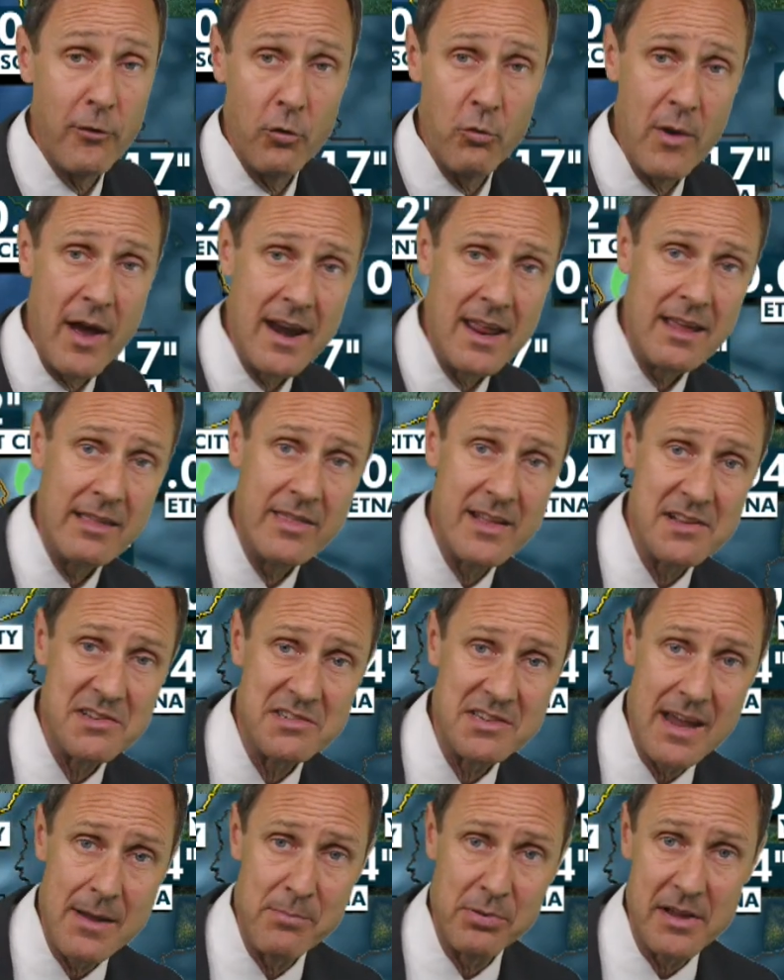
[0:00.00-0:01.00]
for Redding than,
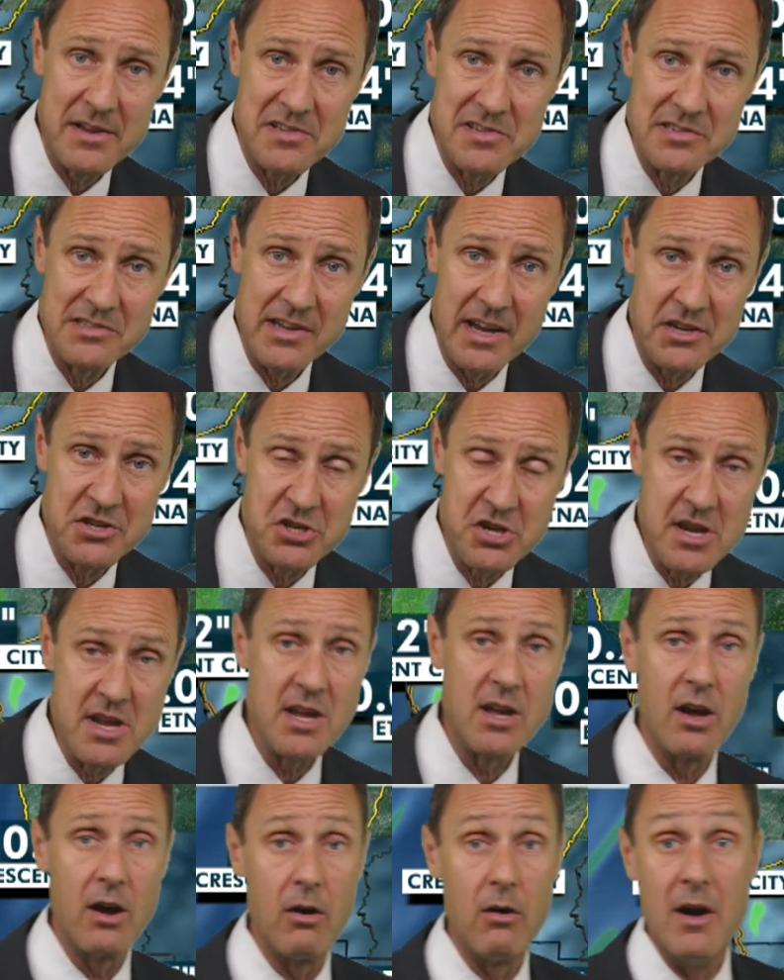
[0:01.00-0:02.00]
say, places like
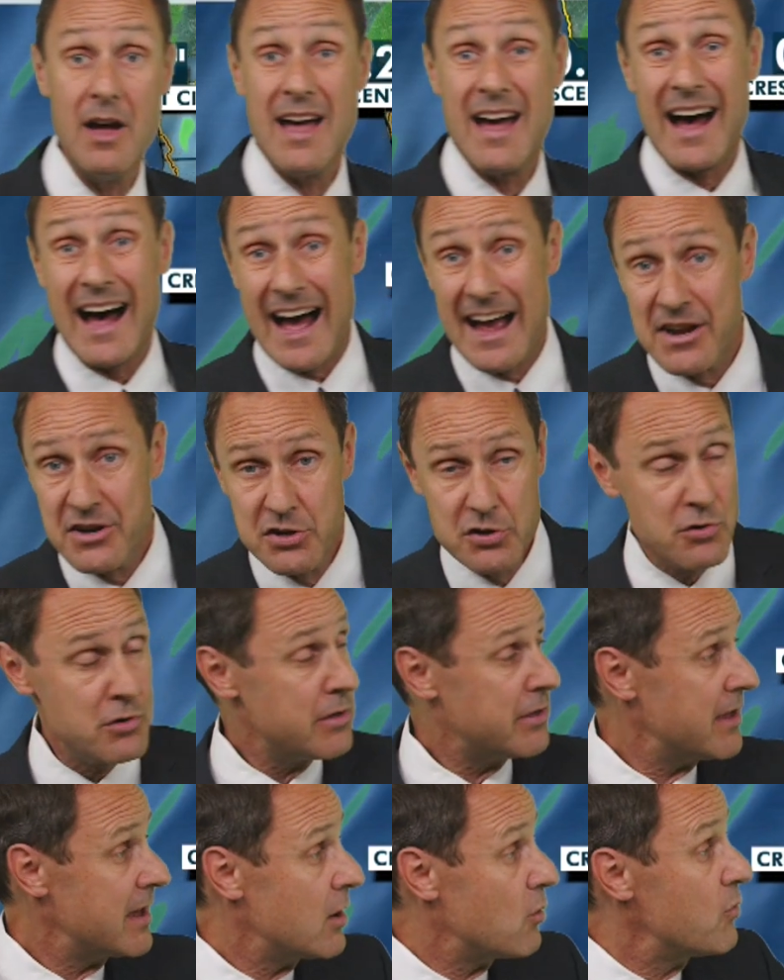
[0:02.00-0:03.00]
Chico. I
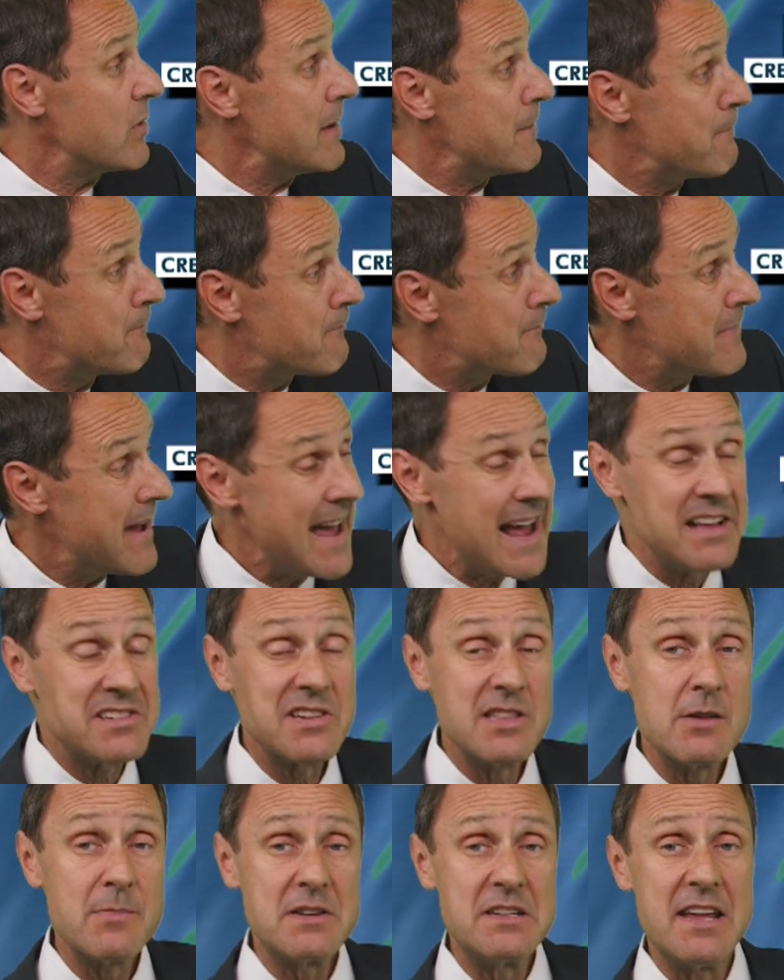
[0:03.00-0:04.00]
do think we may
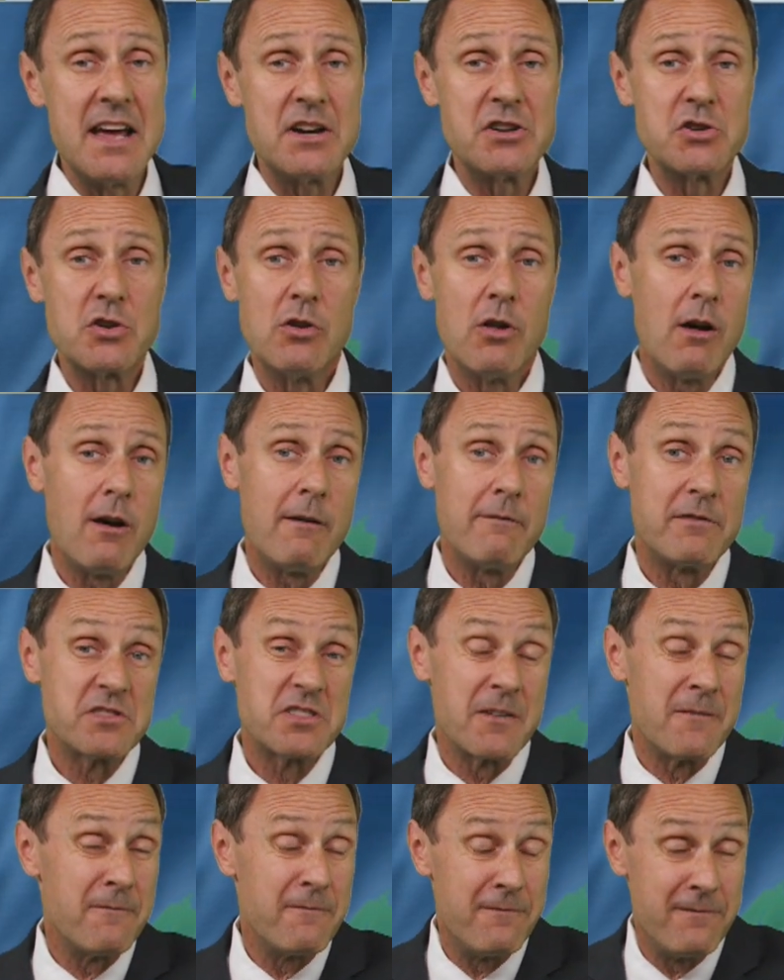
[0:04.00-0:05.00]
see the potential of
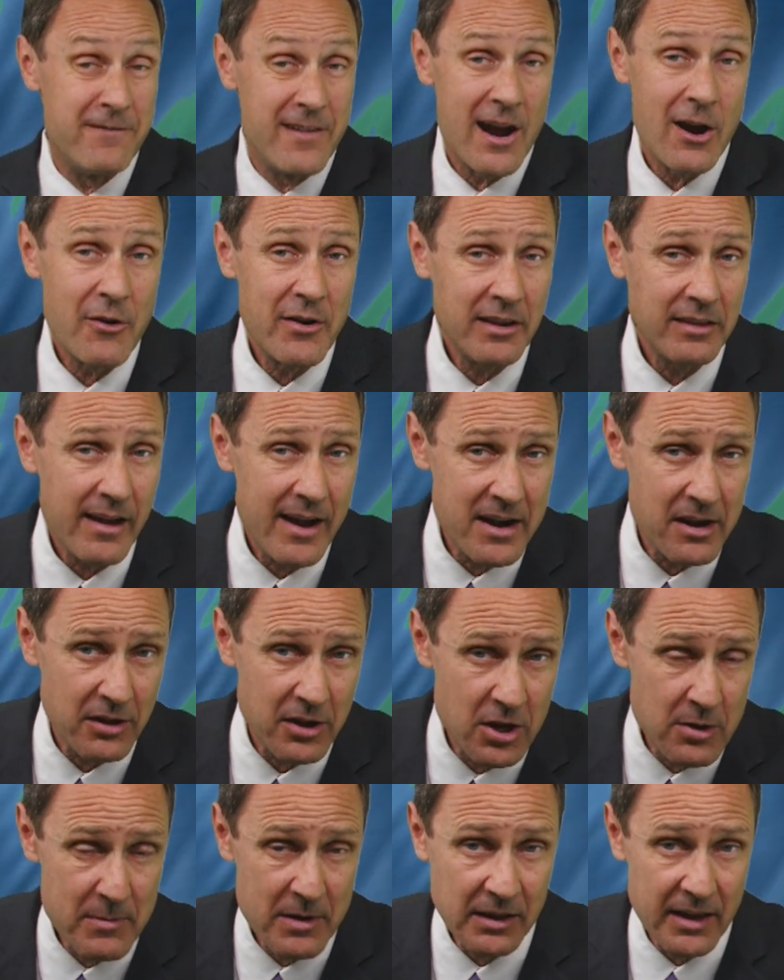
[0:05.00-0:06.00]
some very light
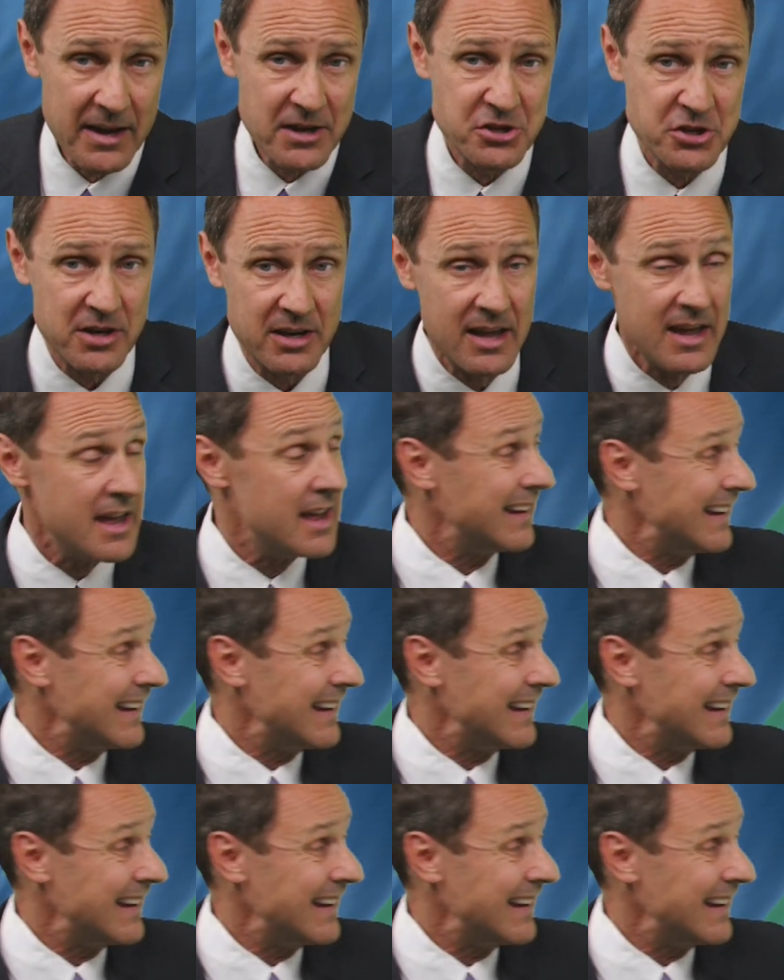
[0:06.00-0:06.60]
accumulation